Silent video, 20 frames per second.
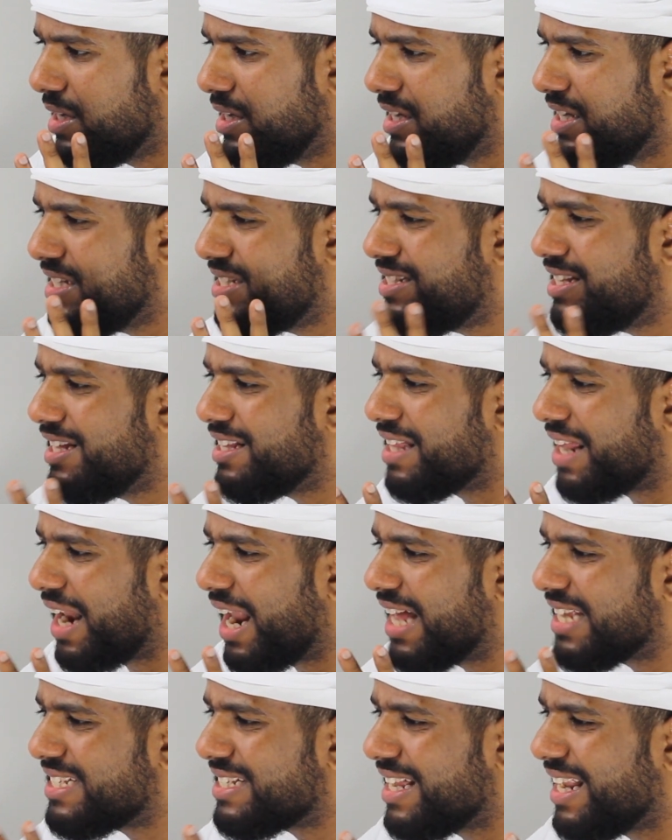He said
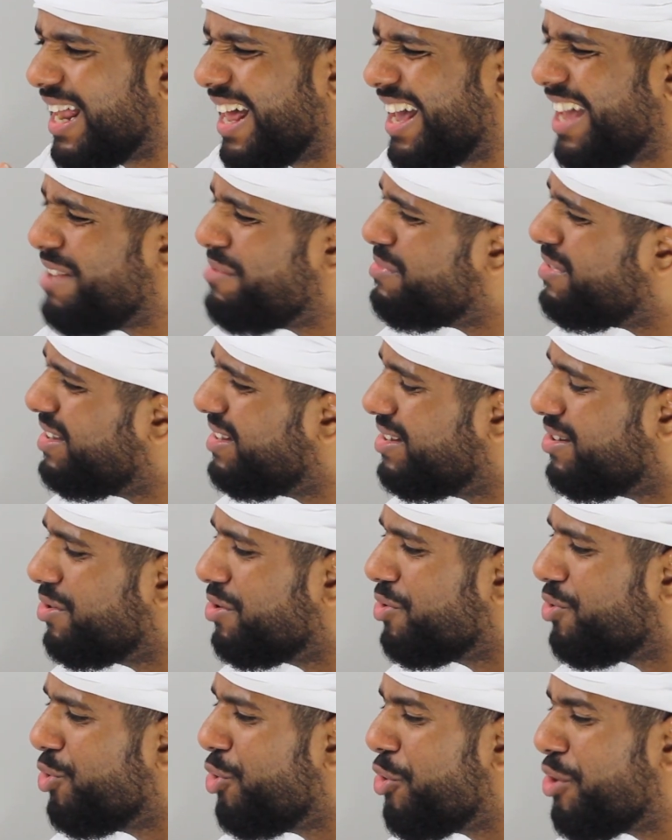Ras Al Khaima,
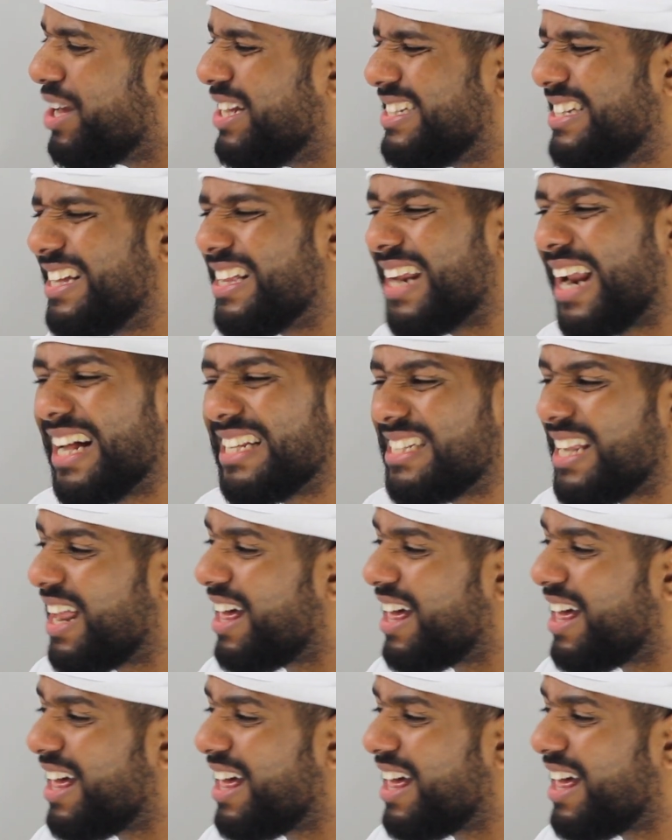or he said Ras